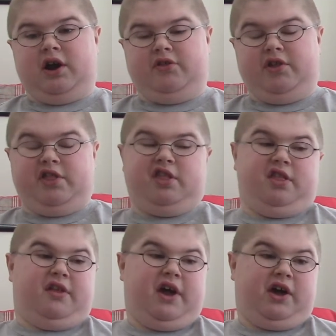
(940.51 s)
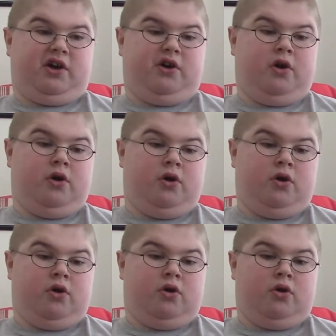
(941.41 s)
this like
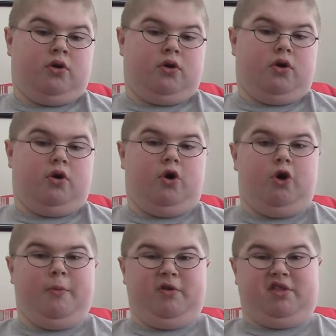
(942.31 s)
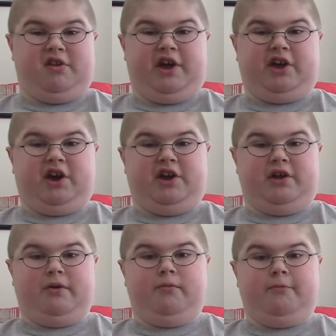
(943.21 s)
almost like kind
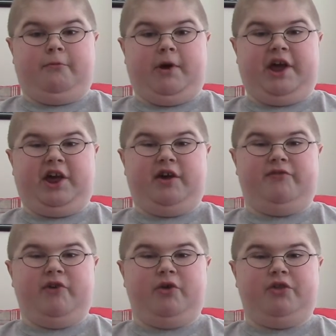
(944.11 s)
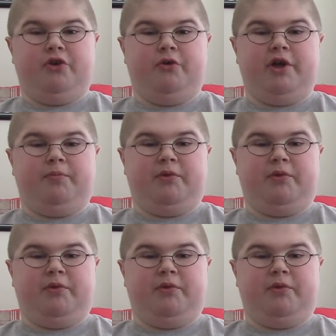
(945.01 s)
of reggae feel to it,